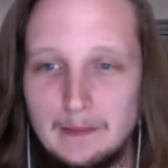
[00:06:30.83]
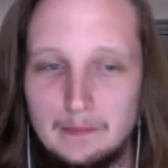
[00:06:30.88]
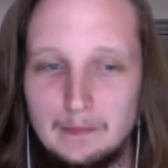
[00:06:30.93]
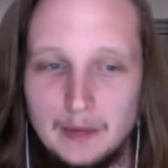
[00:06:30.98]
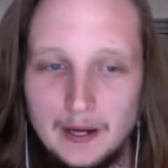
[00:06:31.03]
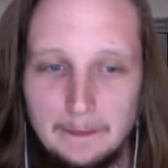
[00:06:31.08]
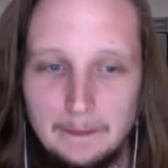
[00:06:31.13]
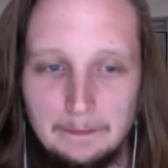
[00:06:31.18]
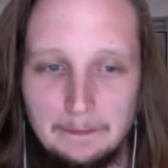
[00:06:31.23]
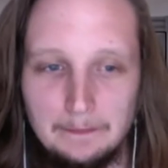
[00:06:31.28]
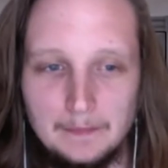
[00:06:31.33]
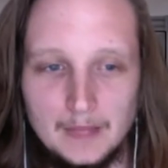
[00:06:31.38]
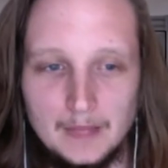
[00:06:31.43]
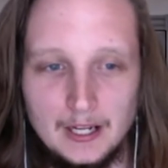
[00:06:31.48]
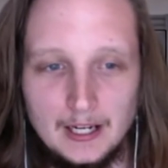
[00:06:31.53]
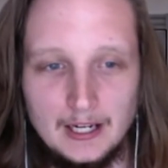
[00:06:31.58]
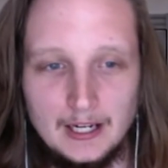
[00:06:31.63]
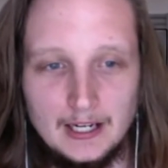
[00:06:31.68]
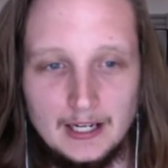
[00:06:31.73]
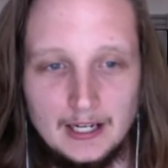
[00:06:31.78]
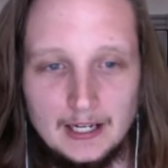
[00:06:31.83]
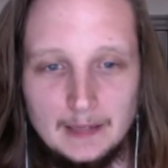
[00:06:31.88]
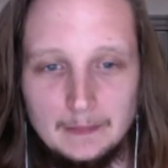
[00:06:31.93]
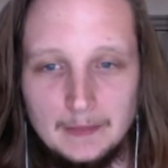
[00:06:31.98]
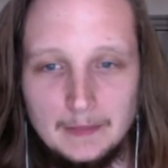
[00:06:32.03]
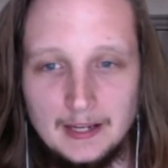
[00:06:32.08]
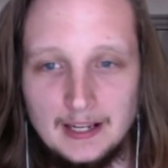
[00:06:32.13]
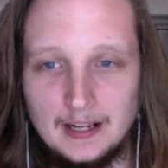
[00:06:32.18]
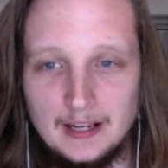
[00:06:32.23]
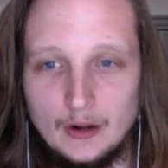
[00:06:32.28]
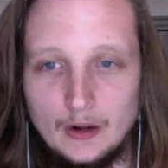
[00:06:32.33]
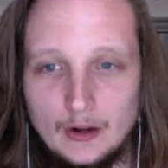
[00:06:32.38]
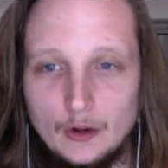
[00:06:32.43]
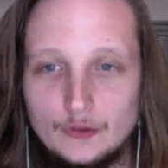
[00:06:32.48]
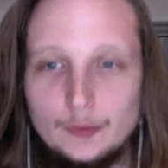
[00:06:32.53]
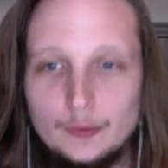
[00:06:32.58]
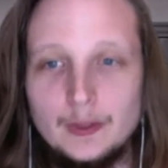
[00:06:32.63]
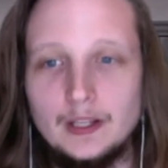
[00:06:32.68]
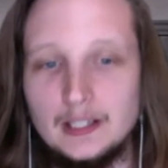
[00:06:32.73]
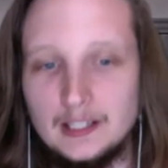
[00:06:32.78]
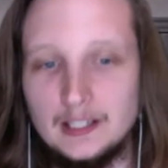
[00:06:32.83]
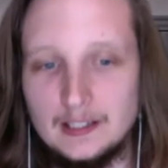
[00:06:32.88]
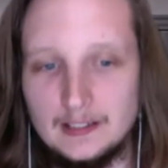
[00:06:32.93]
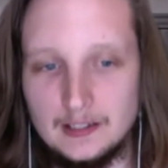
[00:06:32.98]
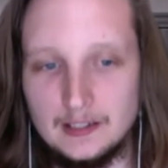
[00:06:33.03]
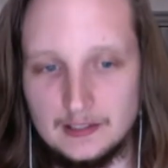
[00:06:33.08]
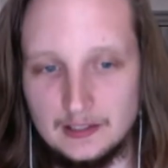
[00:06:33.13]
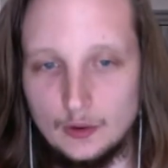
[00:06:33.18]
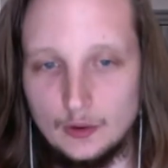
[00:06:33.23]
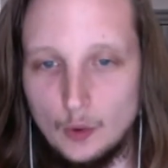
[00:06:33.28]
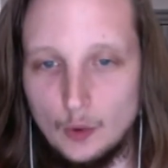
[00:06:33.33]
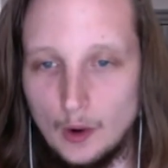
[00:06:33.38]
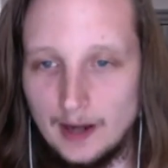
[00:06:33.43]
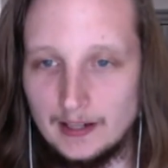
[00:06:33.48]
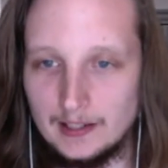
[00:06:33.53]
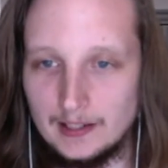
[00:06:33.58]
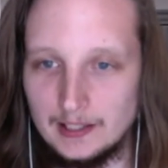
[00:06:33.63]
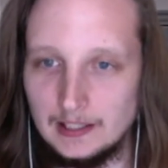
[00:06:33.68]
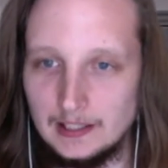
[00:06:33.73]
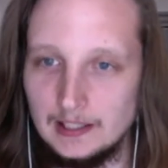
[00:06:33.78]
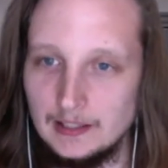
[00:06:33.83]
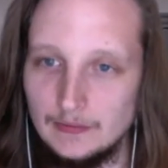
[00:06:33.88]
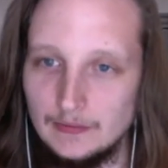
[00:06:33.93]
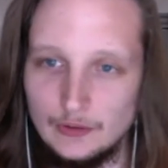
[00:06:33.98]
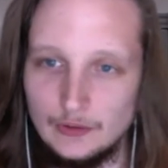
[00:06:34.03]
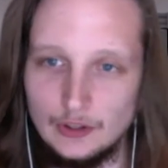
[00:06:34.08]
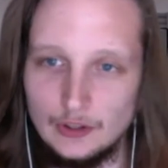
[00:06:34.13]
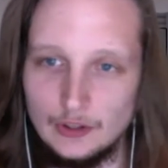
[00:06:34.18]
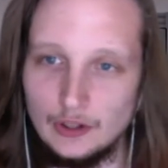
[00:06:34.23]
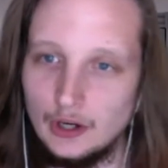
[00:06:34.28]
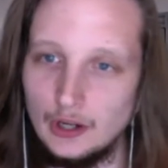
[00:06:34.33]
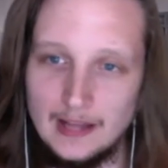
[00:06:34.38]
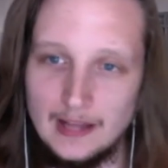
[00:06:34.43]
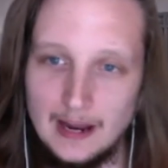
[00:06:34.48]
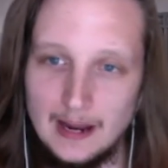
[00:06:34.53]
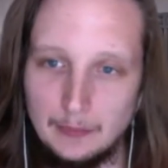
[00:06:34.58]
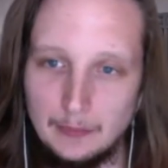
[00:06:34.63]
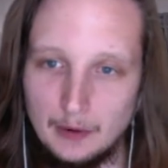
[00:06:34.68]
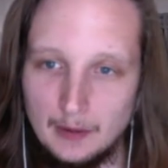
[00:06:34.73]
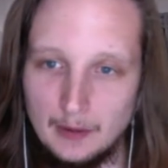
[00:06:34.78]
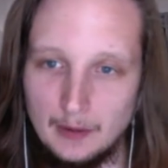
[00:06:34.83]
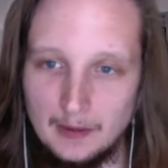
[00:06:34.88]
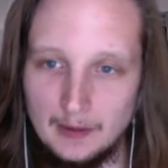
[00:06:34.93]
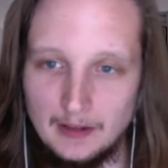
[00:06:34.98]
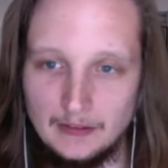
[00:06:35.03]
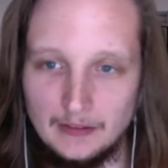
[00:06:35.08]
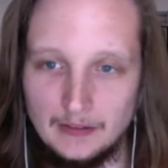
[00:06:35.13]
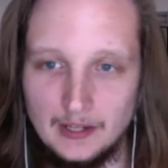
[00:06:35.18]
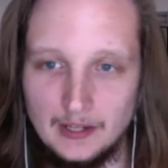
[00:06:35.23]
But ultimately, it doesn't quite deliver on that premise.